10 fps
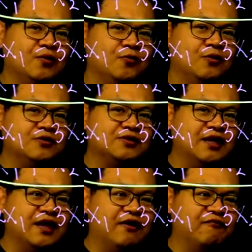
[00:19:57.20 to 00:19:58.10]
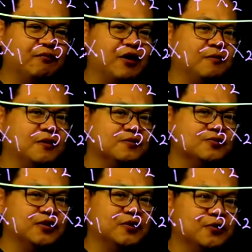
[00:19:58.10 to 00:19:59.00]
Will you still have problems
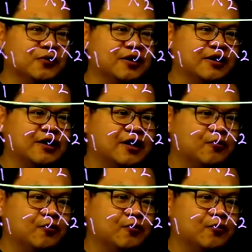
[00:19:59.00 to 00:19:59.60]
with your